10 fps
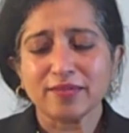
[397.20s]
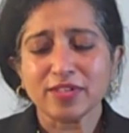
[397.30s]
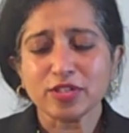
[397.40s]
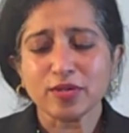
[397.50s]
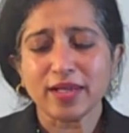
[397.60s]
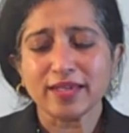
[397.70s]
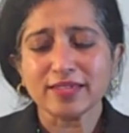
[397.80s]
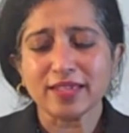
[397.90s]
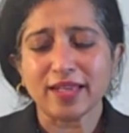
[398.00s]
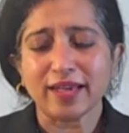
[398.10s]

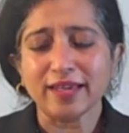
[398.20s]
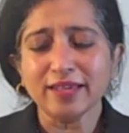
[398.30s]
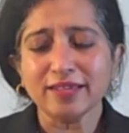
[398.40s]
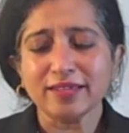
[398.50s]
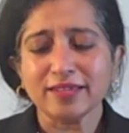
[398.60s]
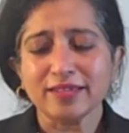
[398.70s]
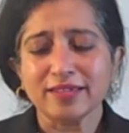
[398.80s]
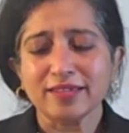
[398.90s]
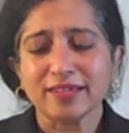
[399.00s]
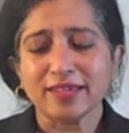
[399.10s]
Visualize the light
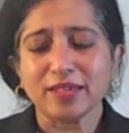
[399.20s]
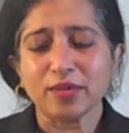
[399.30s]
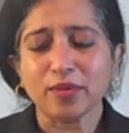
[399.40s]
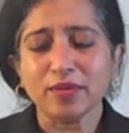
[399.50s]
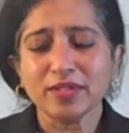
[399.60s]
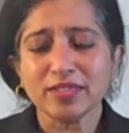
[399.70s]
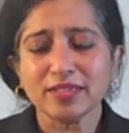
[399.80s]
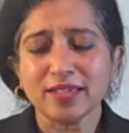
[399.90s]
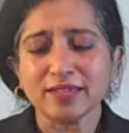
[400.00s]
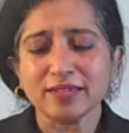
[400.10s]
in all the
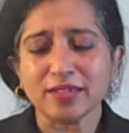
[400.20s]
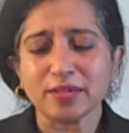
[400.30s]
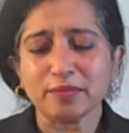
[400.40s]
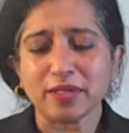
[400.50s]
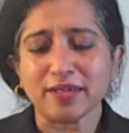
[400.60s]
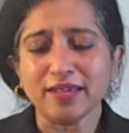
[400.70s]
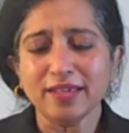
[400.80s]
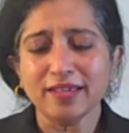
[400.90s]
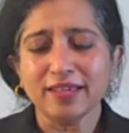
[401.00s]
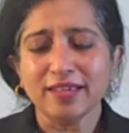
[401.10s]
cells in your body,
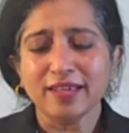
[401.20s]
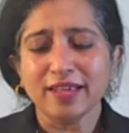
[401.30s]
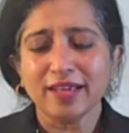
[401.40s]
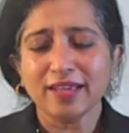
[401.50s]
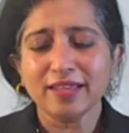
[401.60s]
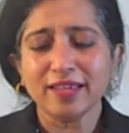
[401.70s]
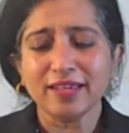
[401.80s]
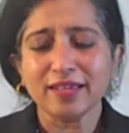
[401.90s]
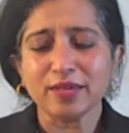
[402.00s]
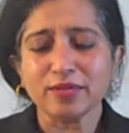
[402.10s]
and then
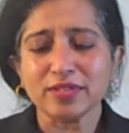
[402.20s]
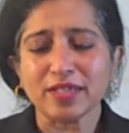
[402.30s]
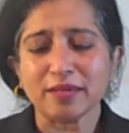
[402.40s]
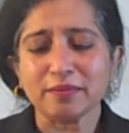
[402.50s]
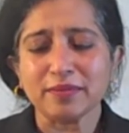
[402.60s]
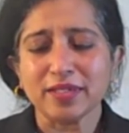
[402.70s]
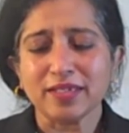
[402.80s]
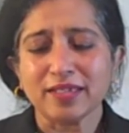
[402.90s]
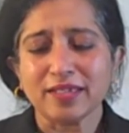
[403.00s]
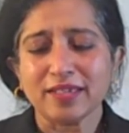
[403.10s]
it goes up
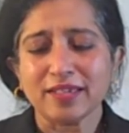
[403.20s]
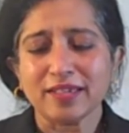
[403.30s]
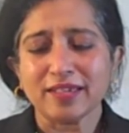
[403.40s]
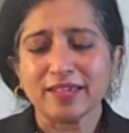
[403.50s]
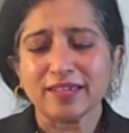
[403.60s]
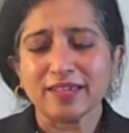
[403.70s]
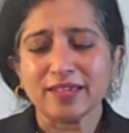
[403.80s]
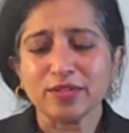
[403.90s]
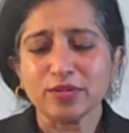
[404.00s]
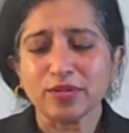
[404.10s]

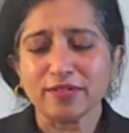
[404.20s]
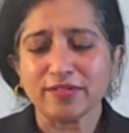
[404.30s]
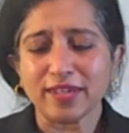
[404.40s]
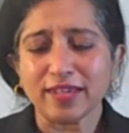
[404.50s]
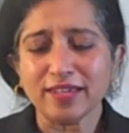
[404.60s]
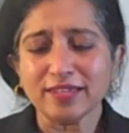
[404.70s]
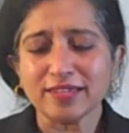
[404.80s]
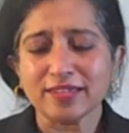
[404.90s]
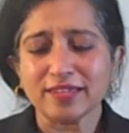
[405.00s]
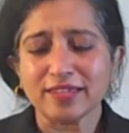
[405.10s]
into your
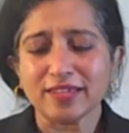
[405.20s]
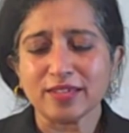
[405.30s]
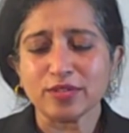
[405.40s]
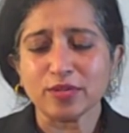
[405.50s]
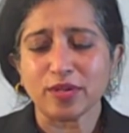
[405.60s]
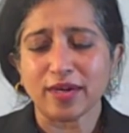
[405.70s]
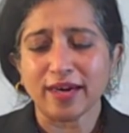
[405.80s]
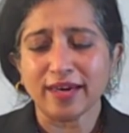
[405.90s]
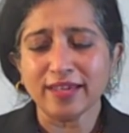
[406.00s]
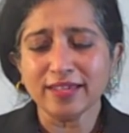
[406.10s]
face, into your
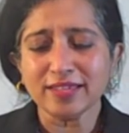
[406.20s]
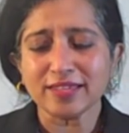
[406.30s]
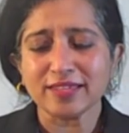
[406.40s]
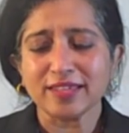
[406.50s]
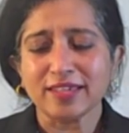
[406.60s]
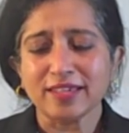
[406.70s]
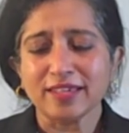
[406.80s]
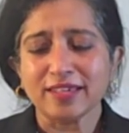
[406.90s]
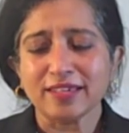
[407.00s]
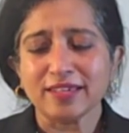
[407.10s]
eyes,
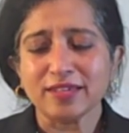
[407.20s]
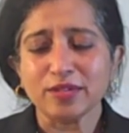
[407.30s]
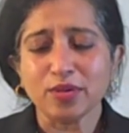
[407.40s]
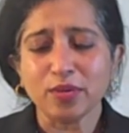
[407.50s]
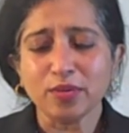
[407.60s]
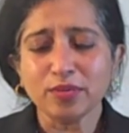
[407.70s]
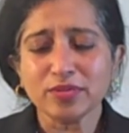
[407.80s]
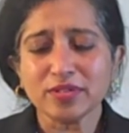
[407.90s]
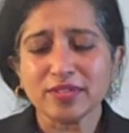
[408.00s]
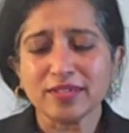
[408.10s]

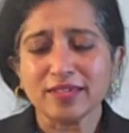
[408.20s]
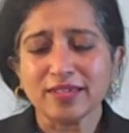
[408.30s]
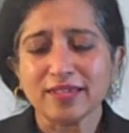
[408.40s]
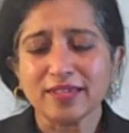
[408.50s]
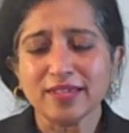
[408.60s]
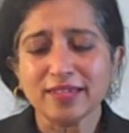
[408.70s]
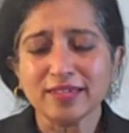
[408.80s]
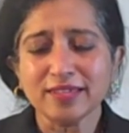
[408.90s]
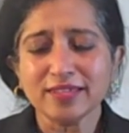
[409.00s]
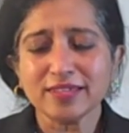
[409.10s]
nose,
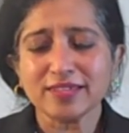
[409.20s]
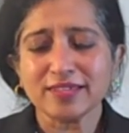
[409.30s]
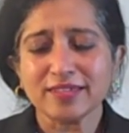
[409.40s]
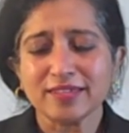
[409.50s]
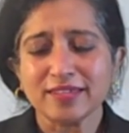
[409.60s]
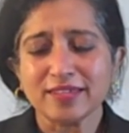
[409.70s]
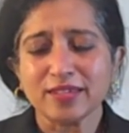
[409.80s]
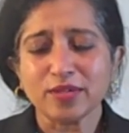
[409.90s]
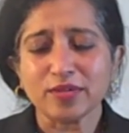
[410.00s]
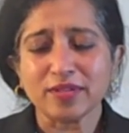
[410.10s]
ears,
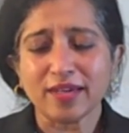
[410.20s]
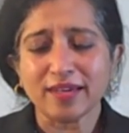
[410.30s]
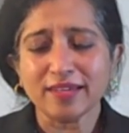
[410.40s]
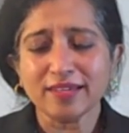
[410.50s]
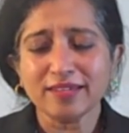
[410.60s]
your thumb,